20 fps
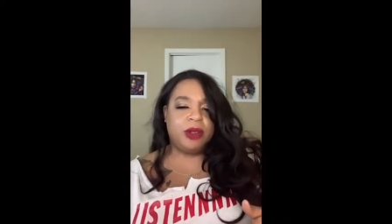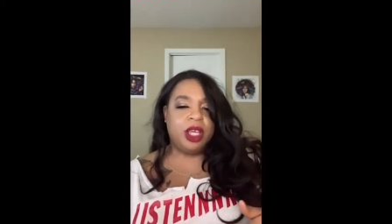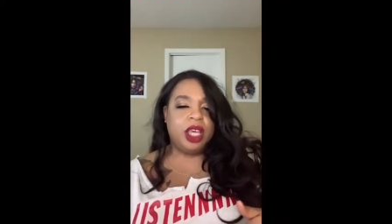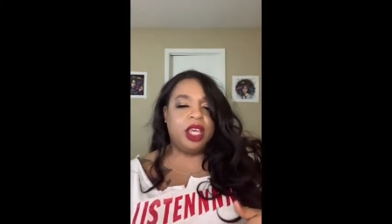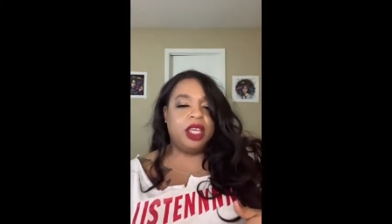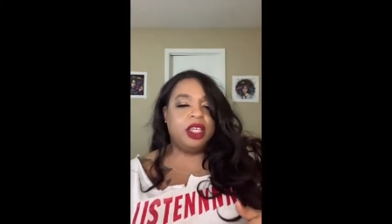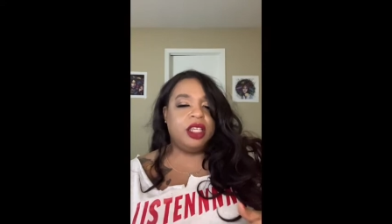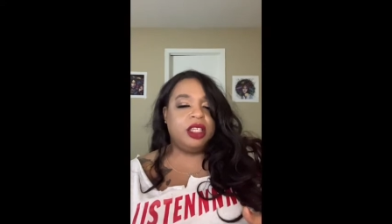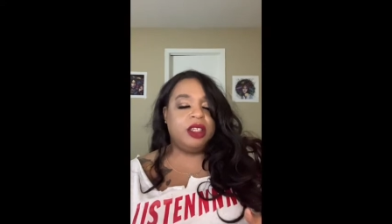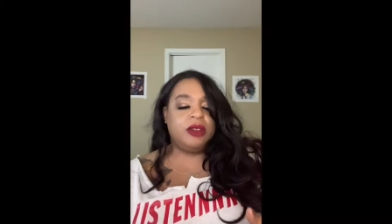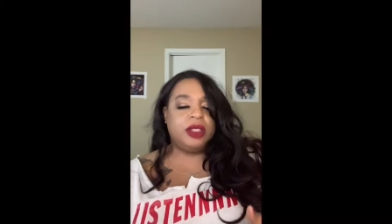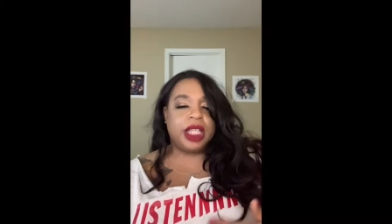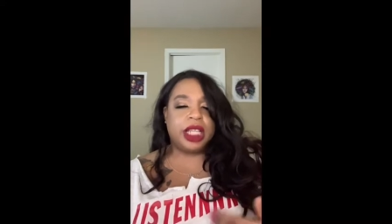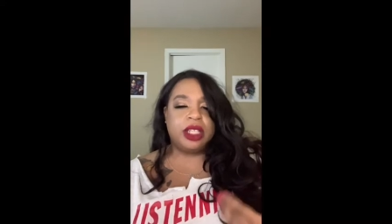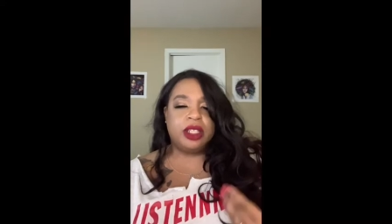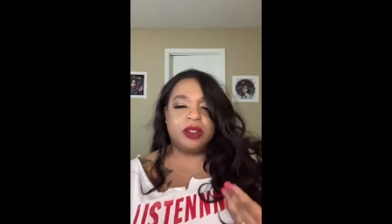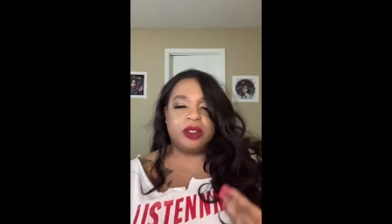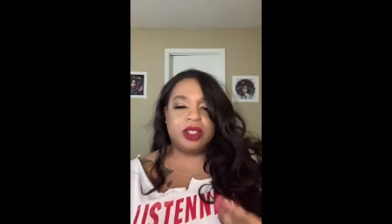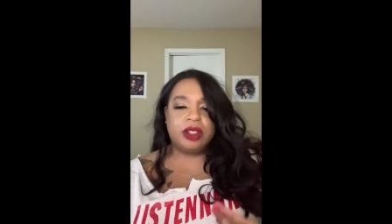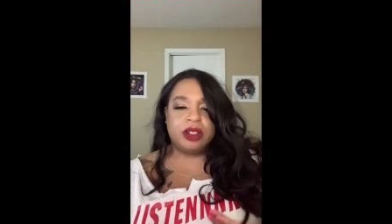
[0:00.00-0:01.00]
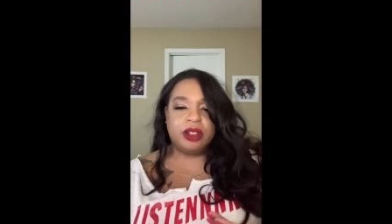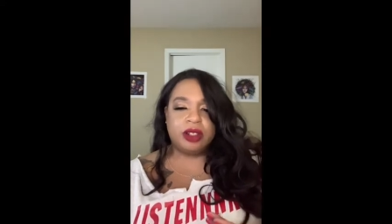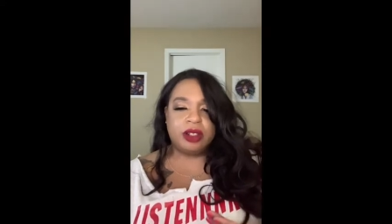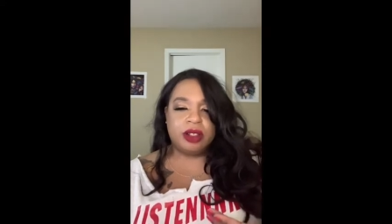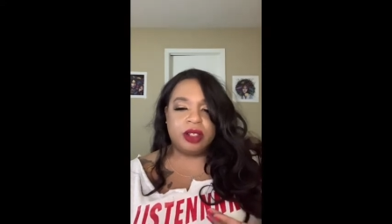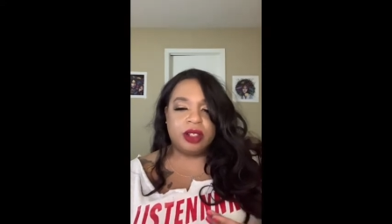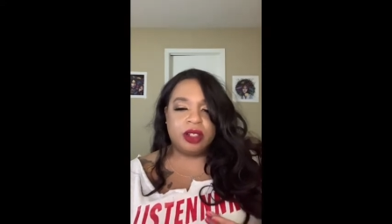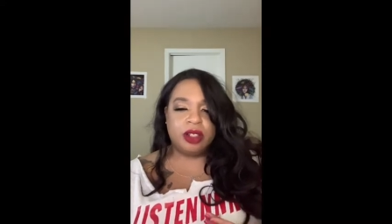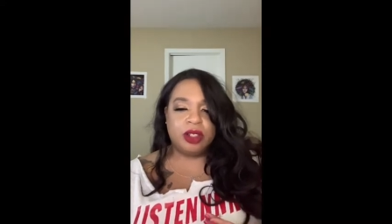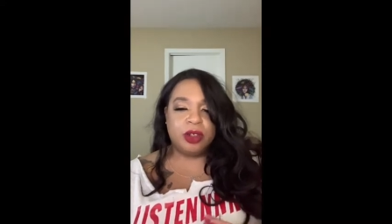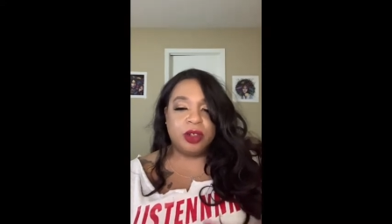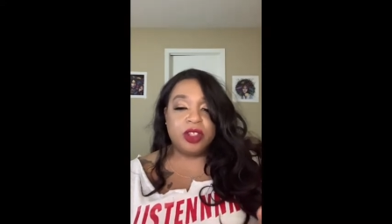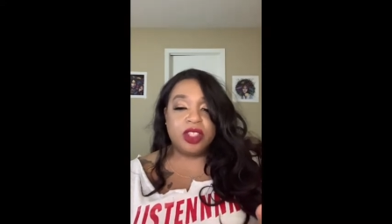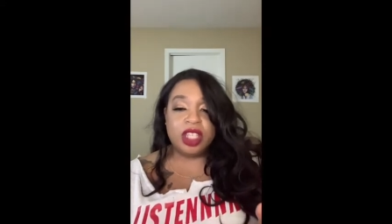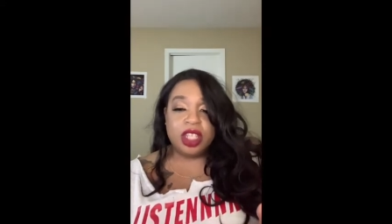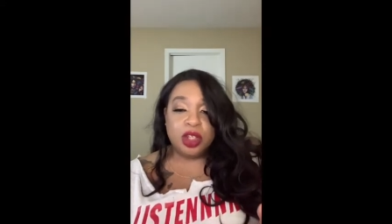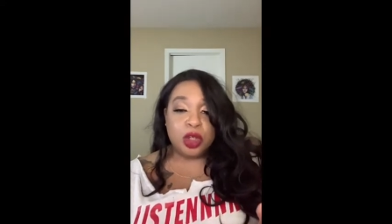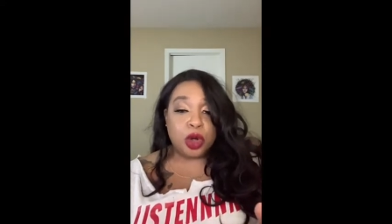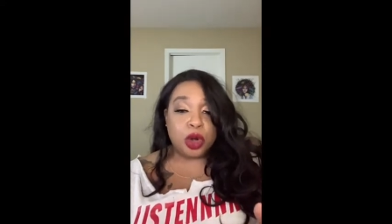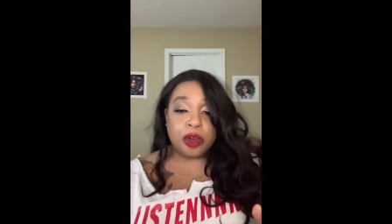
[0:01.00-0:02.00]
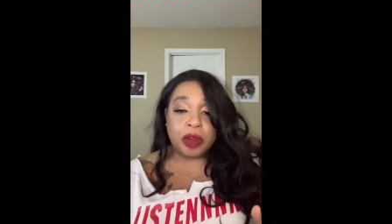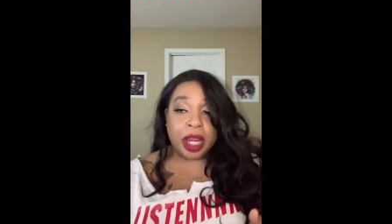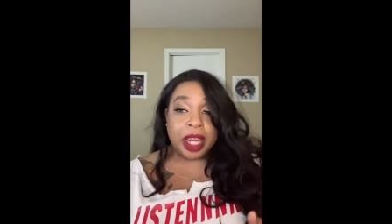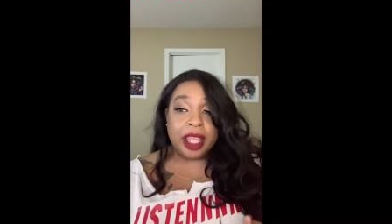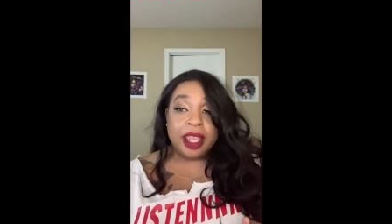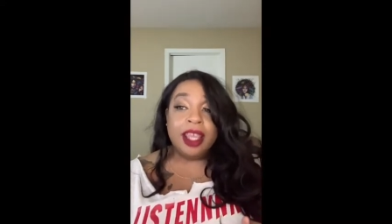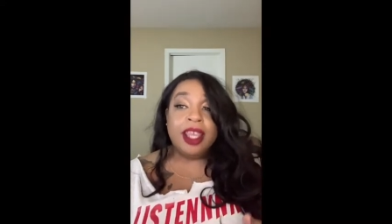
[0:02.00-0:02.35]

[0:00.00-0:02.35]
And he was like, no, sir, no, signore.